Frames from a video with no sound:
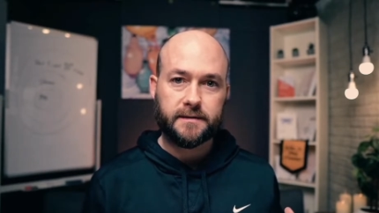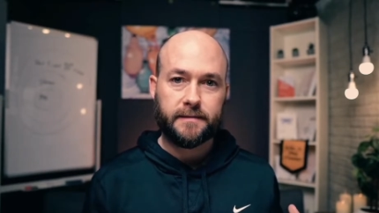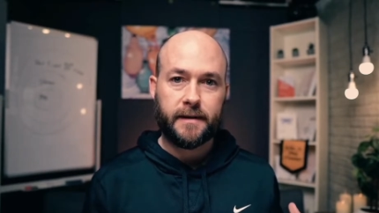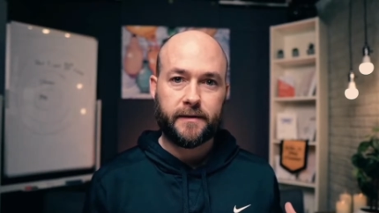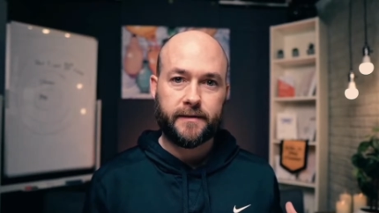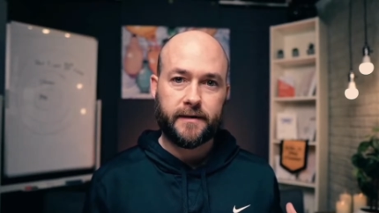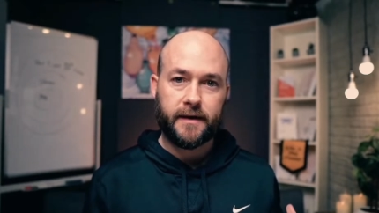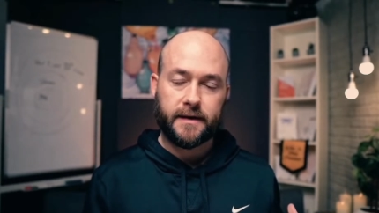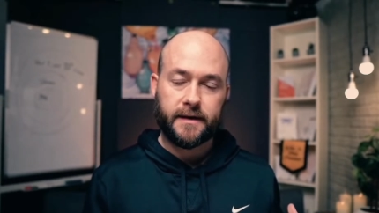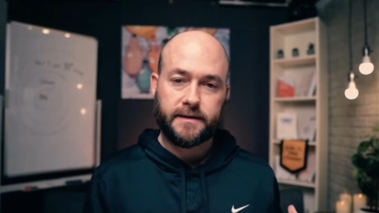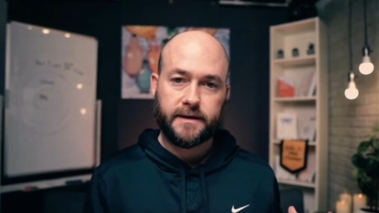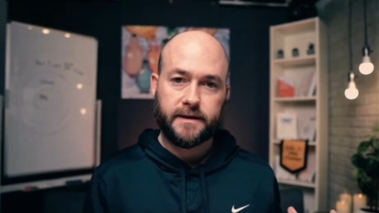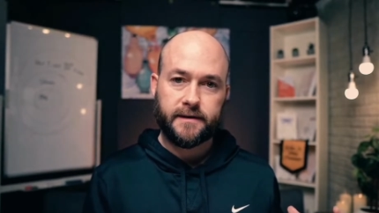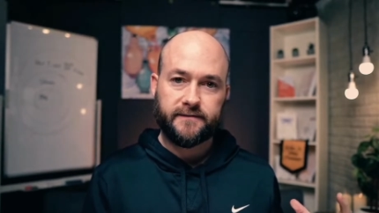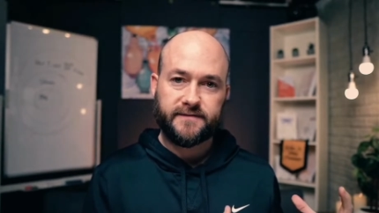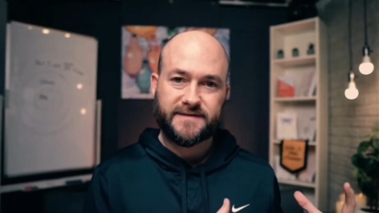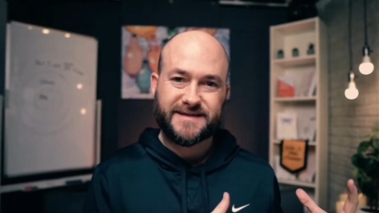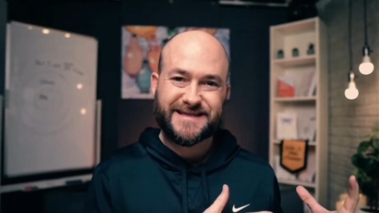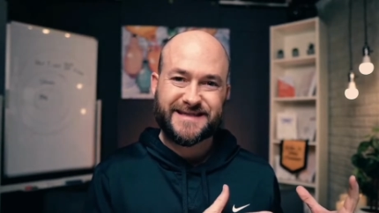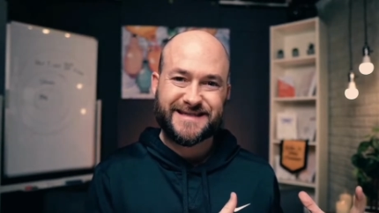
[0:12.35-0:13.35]
about the idea
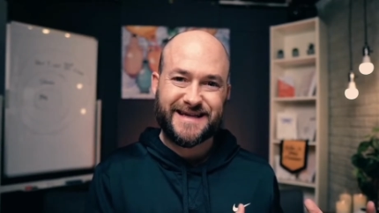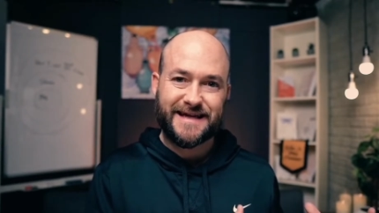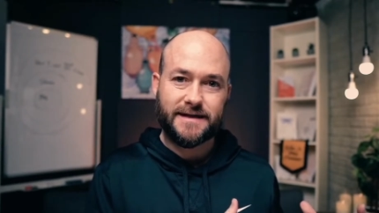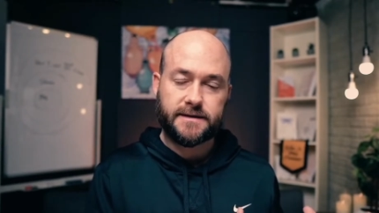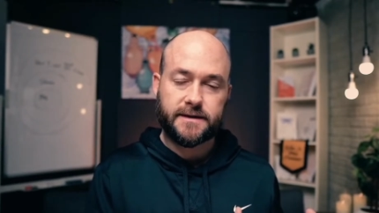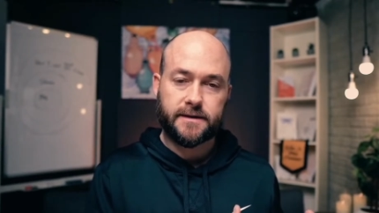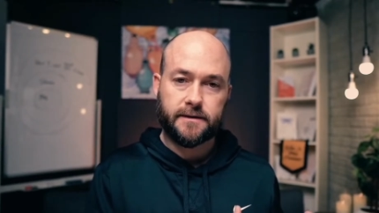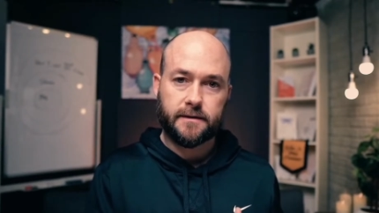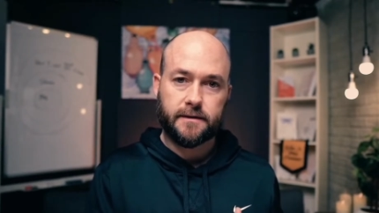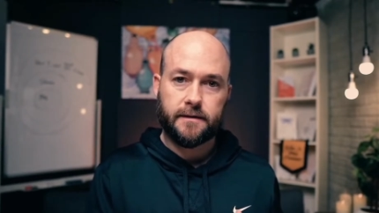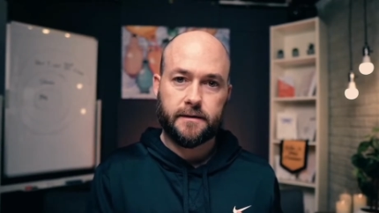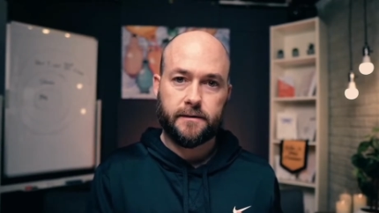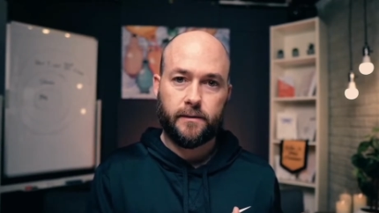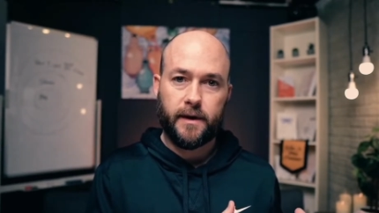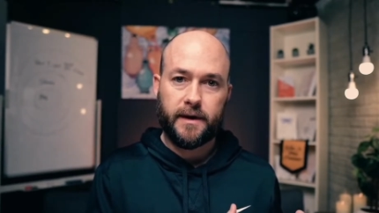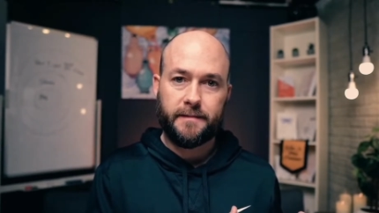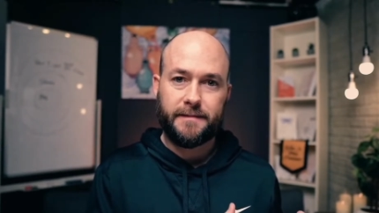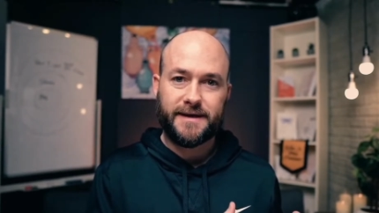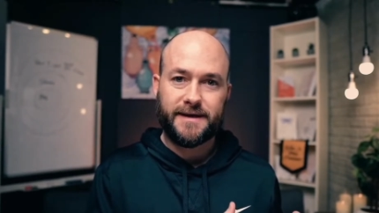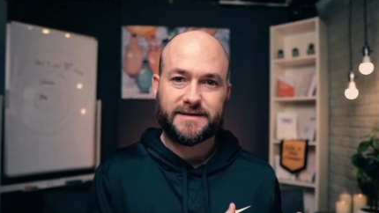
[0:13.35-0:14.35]
of center,
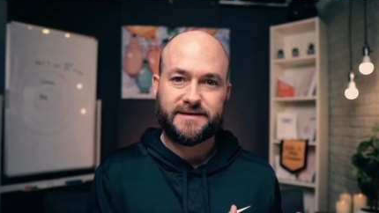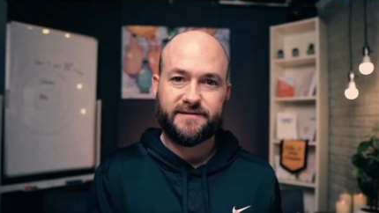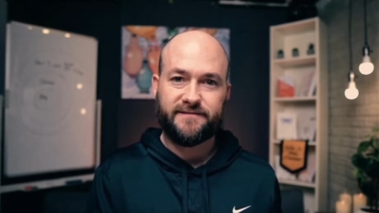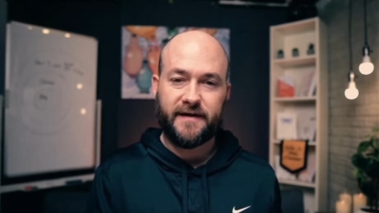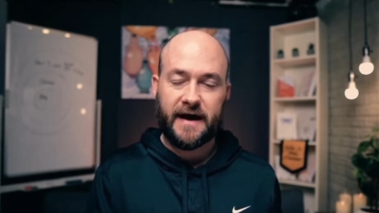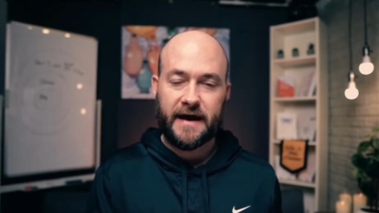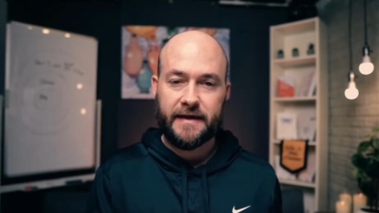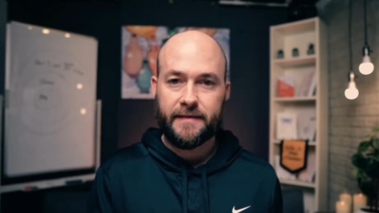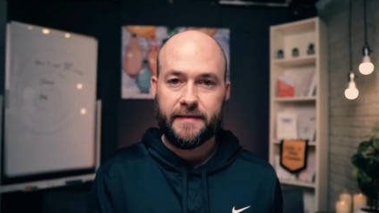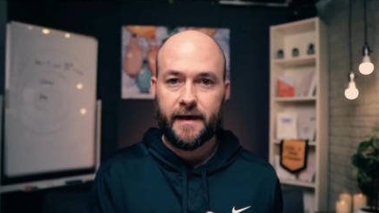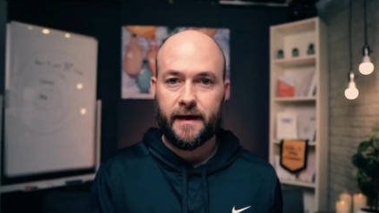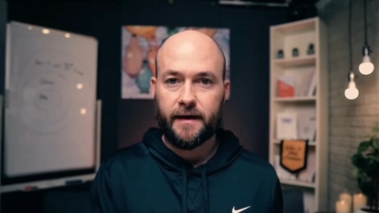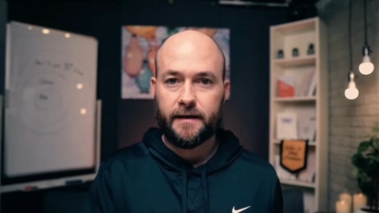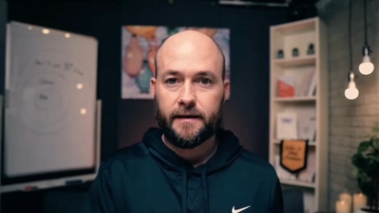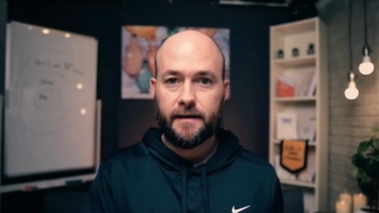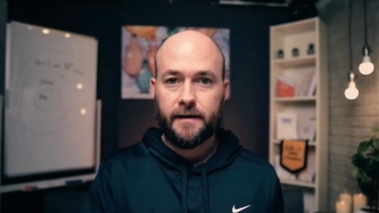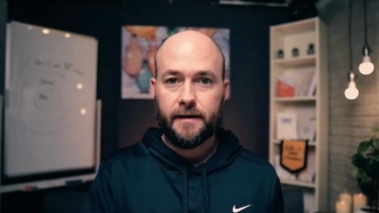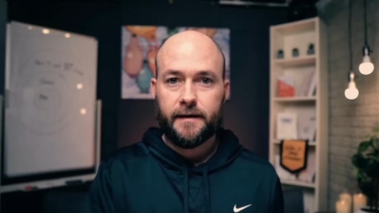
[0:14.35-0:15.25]
what it means to find that.